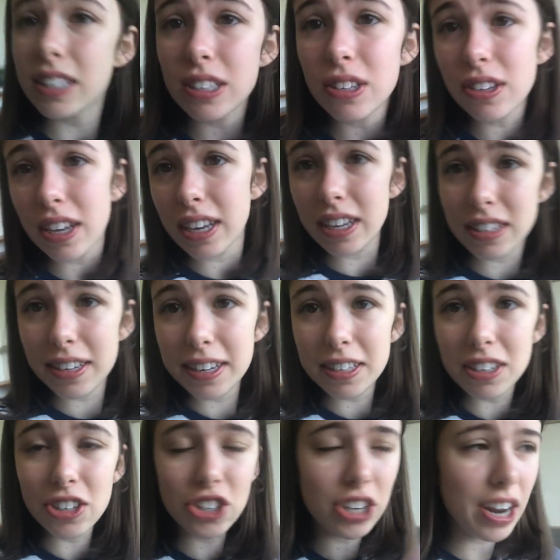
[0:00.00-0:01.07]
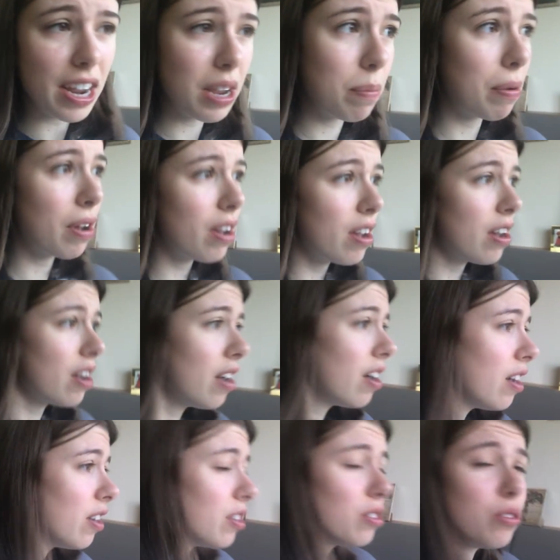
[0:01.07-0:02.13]
in decent shape.
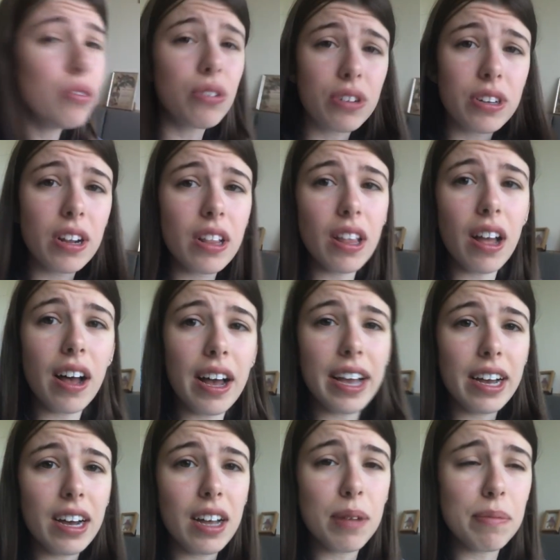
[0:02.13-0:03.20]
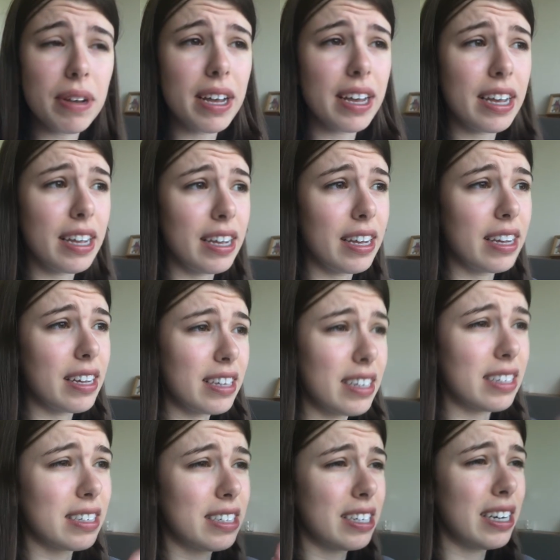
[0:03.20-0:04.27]
Not gonna lie, I'm
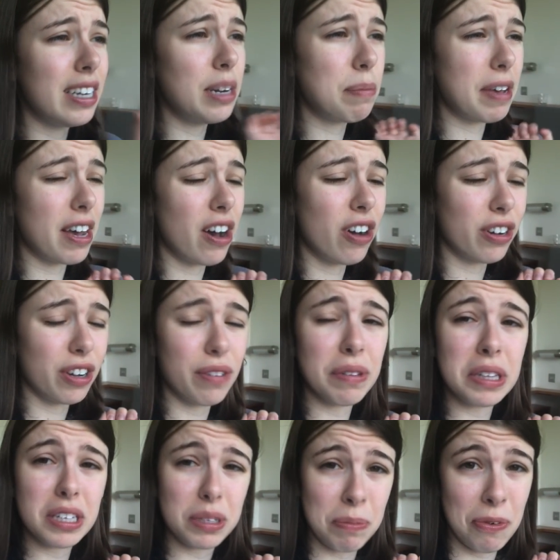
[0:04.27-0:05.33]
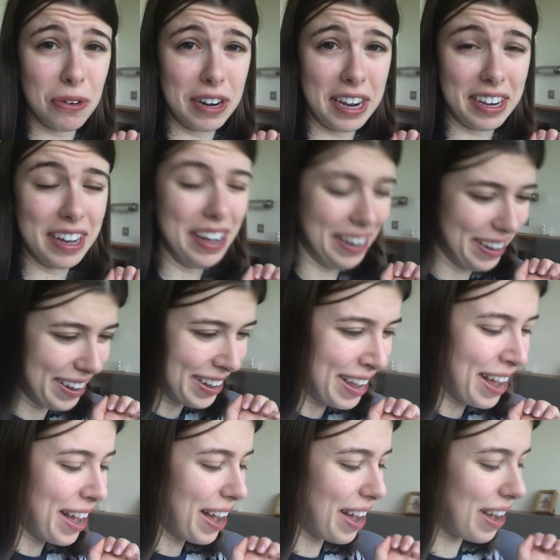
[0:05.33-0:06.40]
a teeny bit hungover this morning,
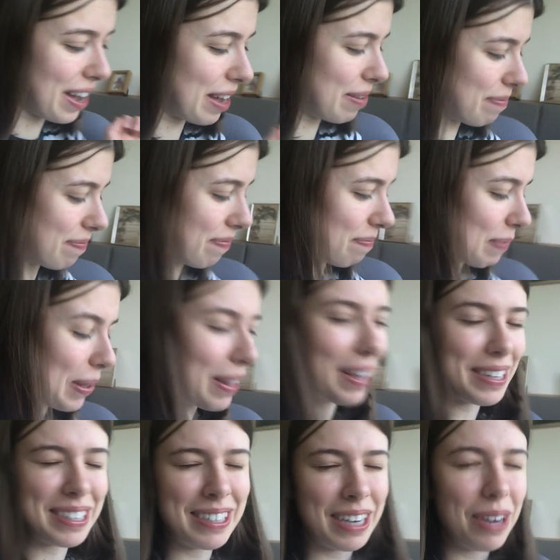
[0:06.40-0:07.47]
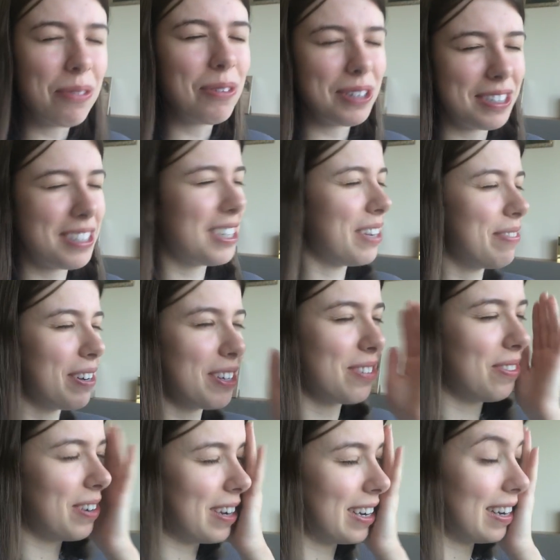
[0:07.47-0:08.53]
but last night was so
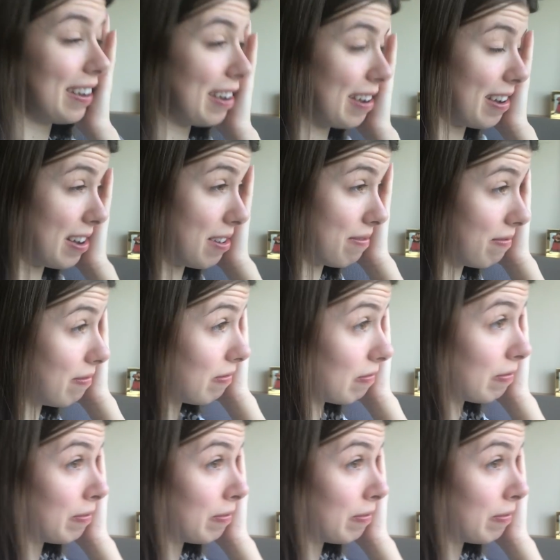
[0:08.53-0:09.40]
much fun. And